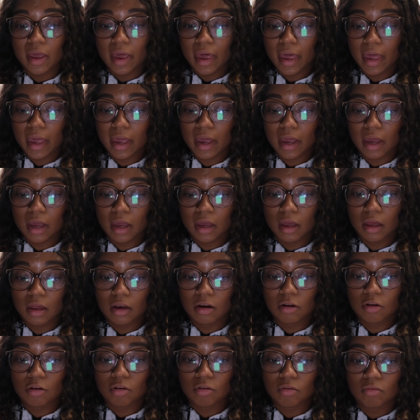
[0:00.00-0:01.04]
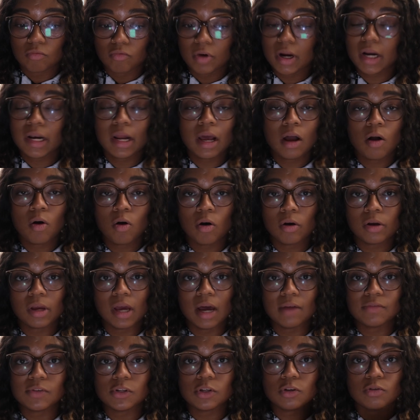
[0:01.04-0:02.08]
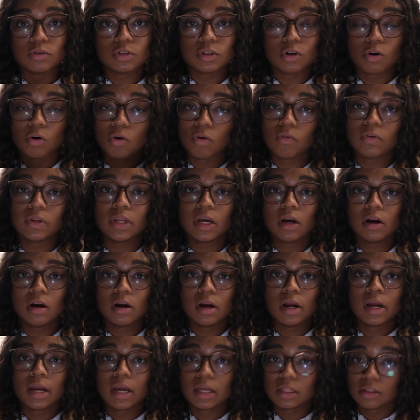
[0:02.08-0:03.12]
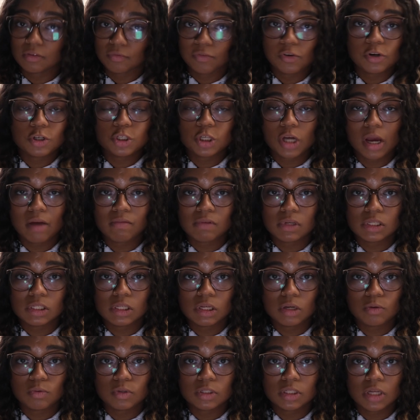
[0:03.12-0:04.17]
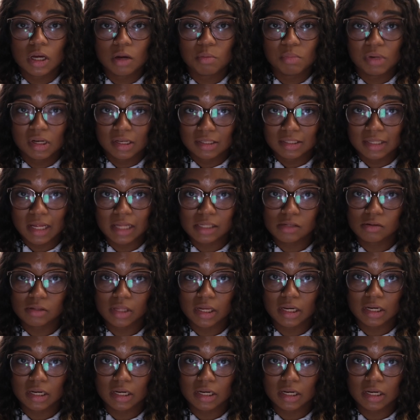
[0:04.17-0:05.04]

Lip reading: And right now, all you have to do is go over there and get the first driving sequence done because that's what they